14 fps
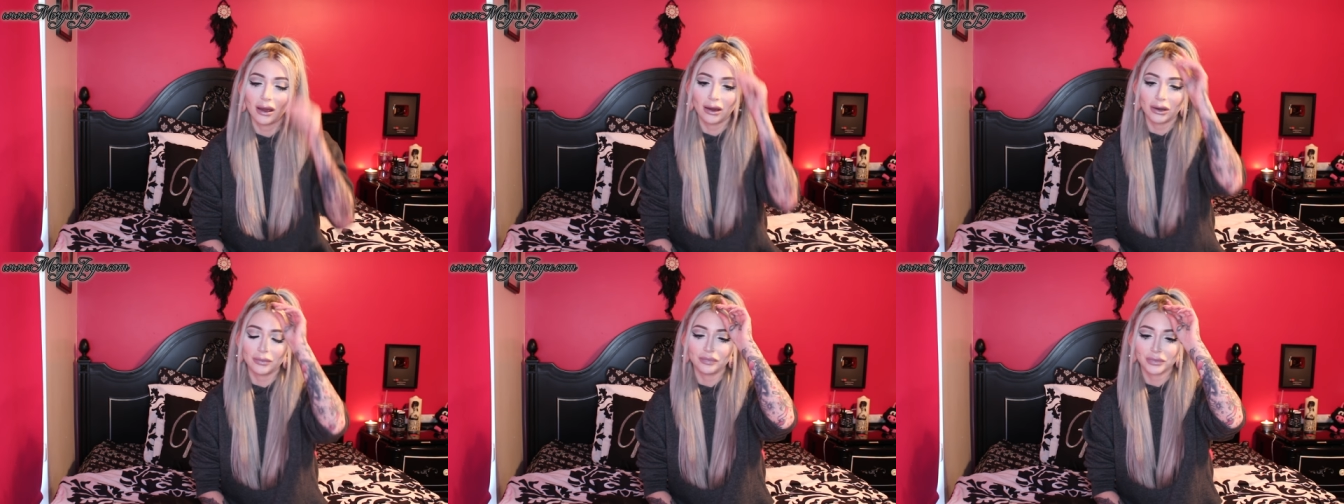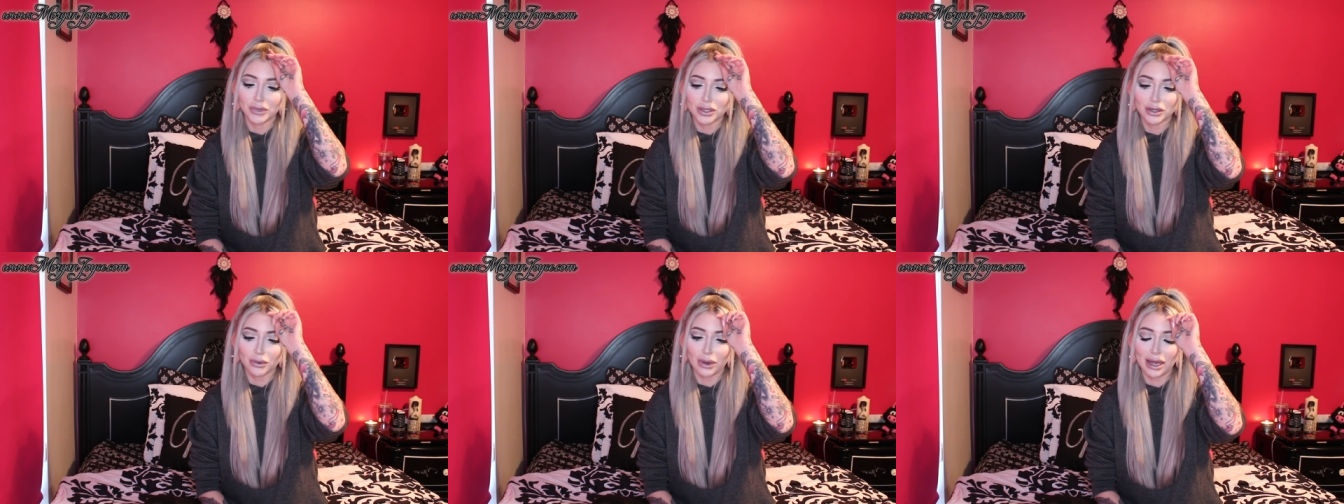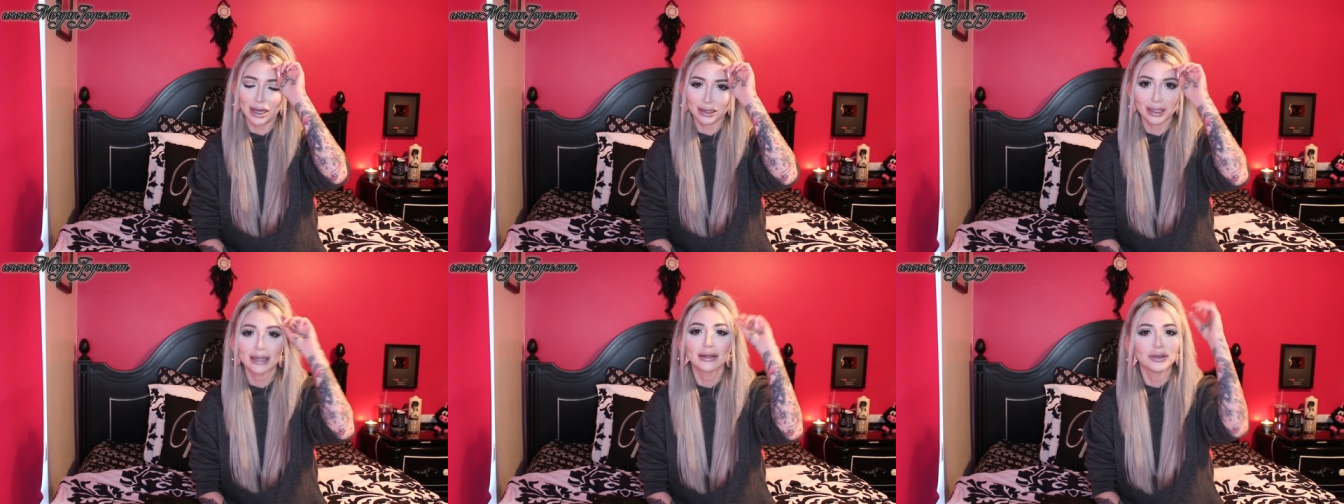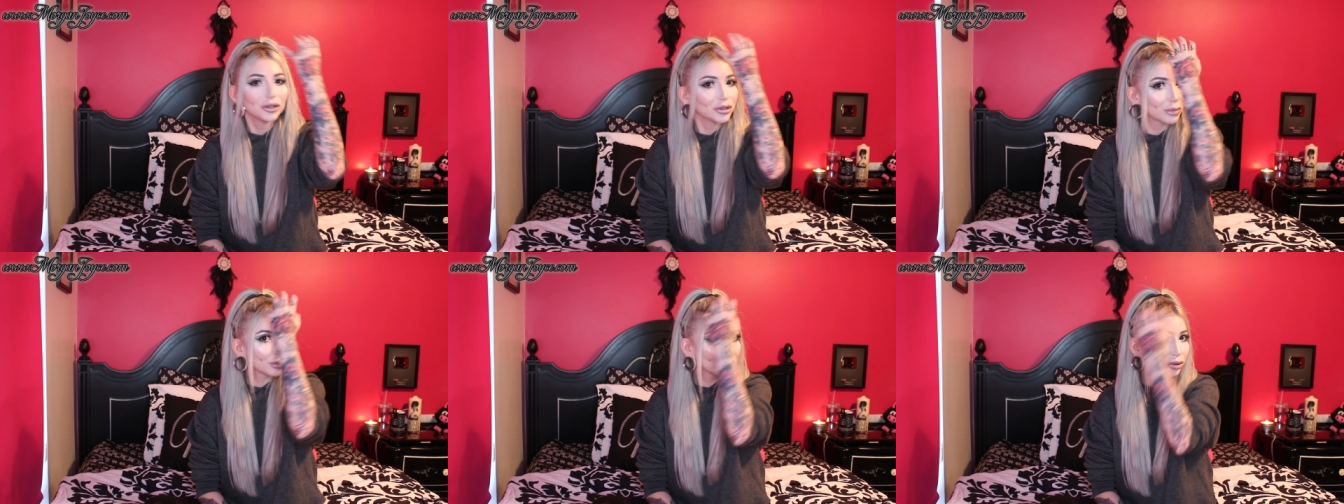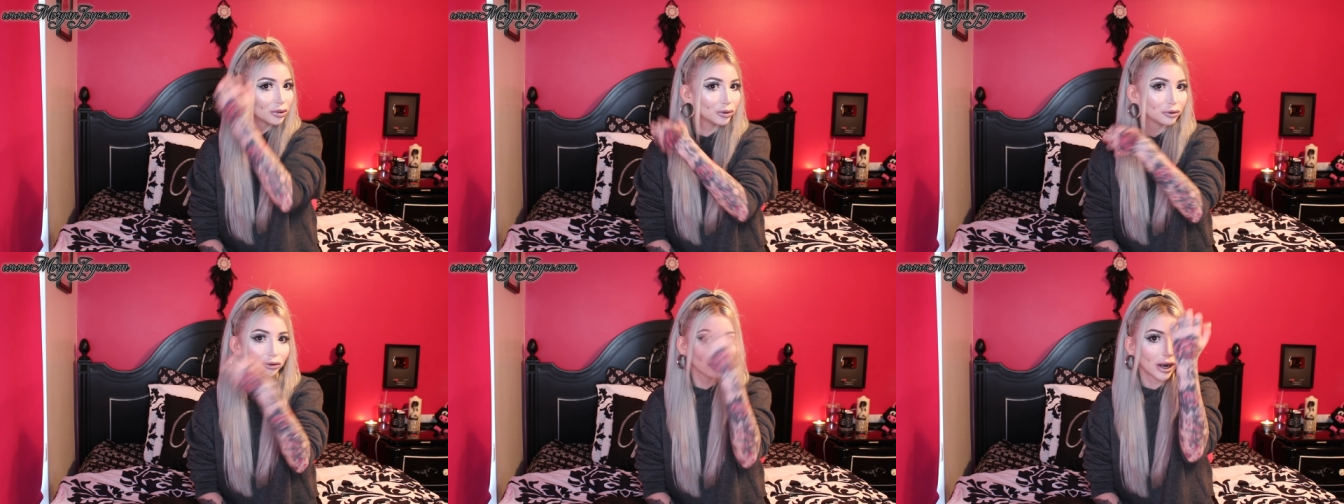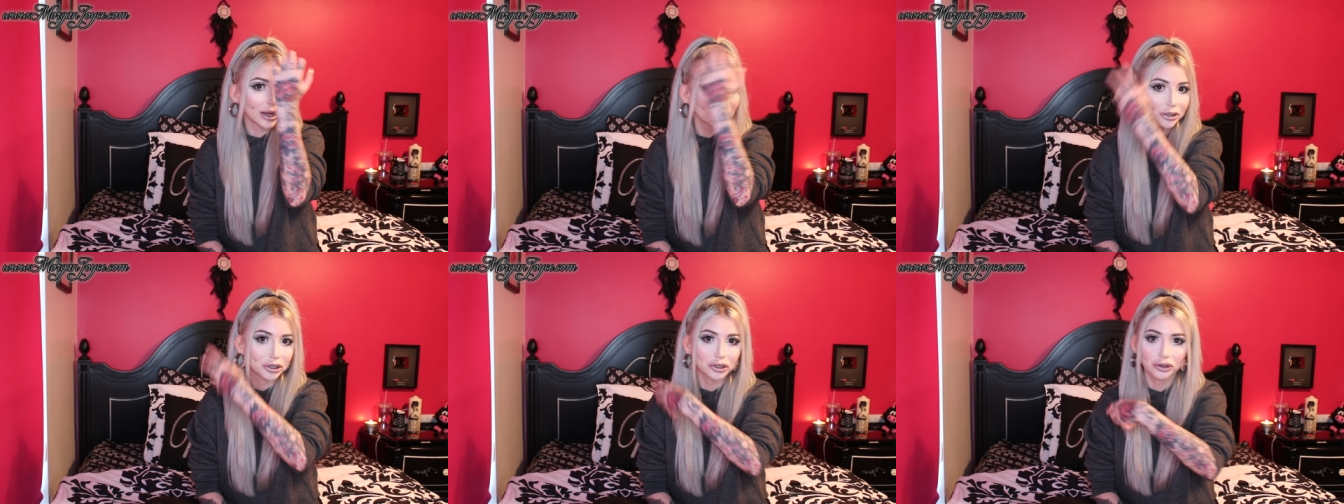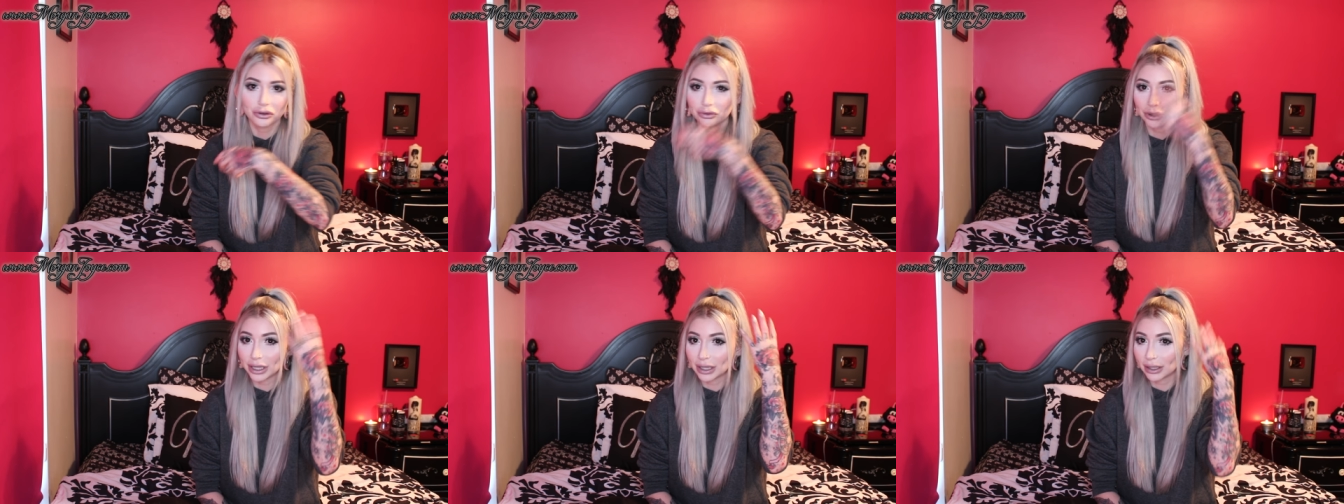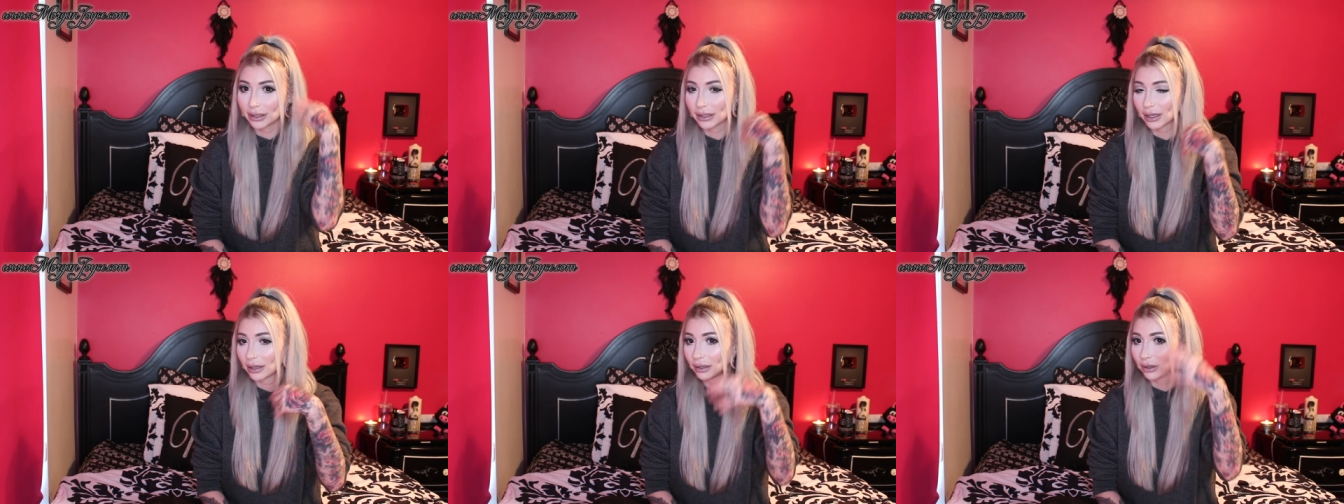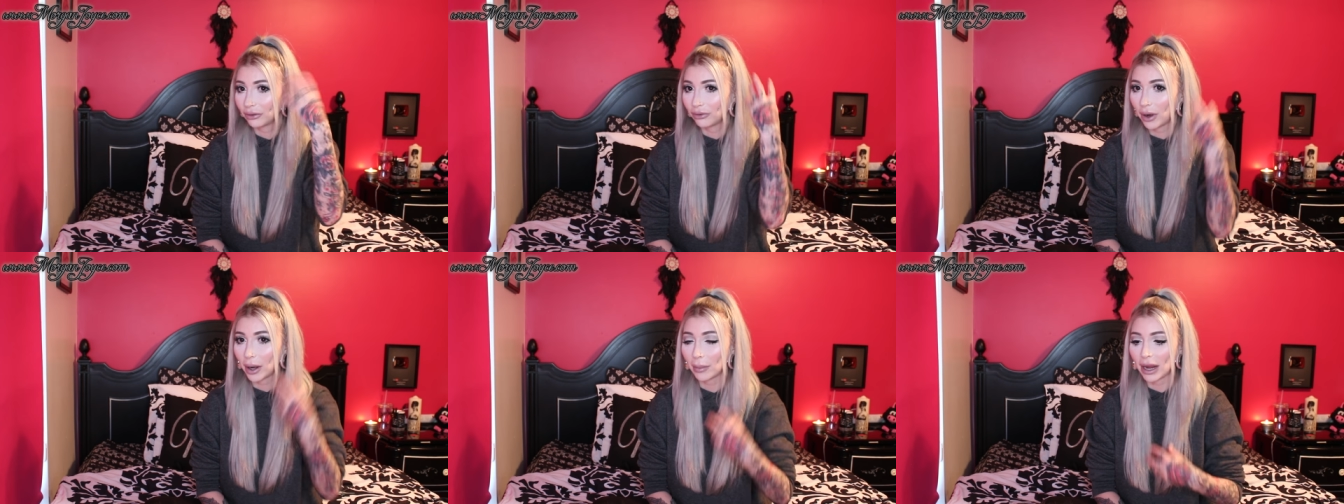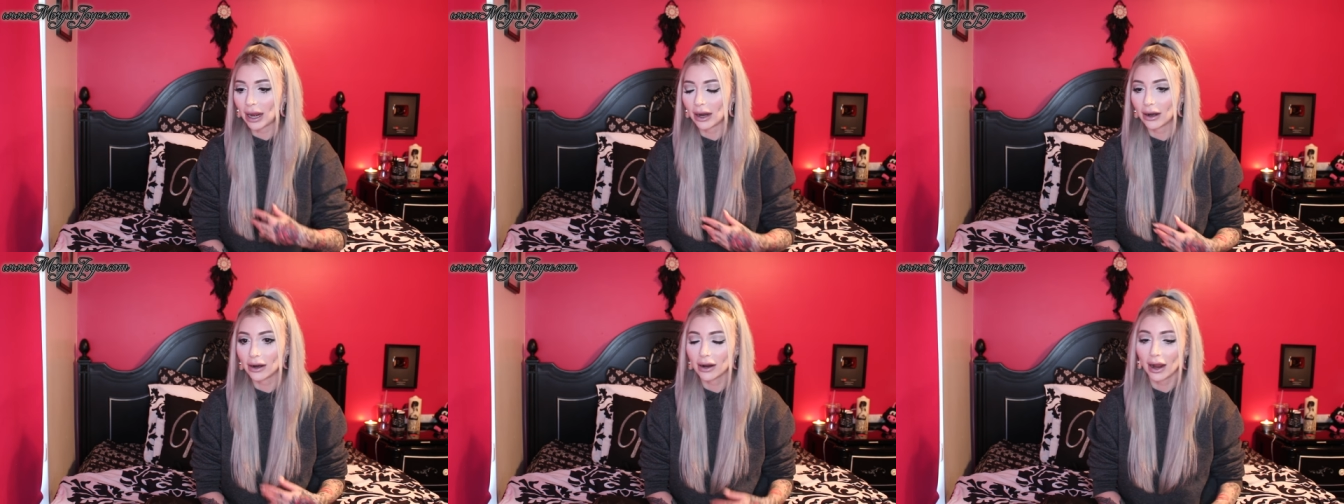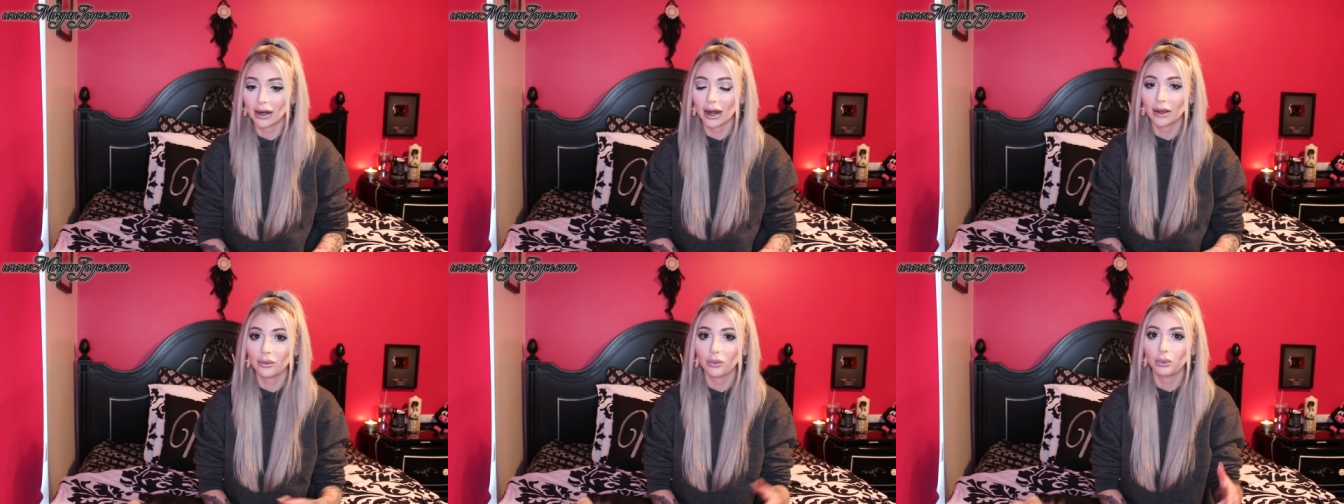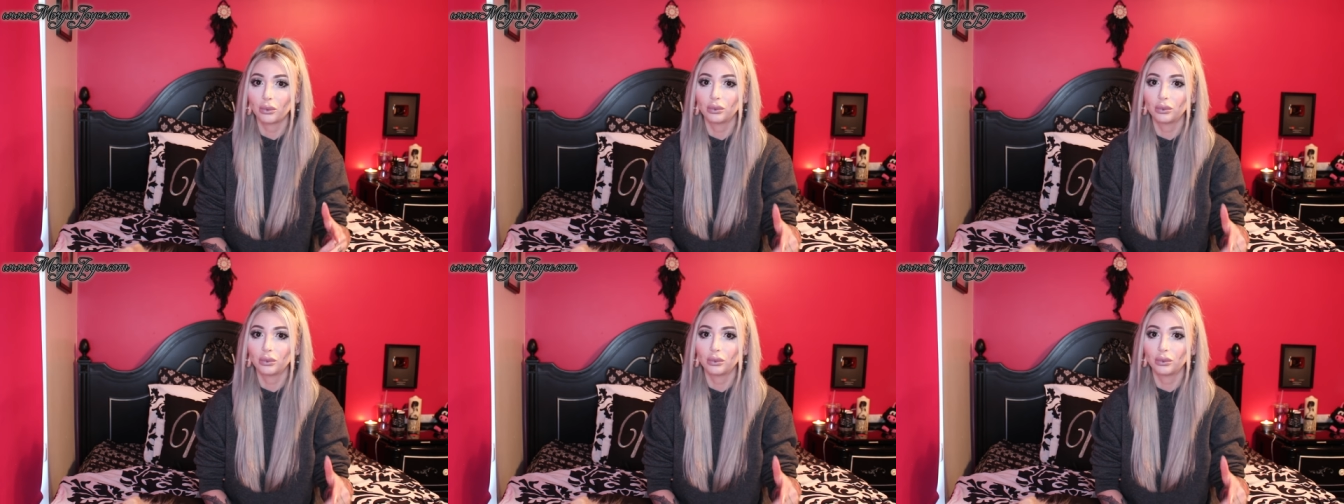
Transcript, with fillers: Um, so I had like these blue-gray streaks like in the front of my hair and I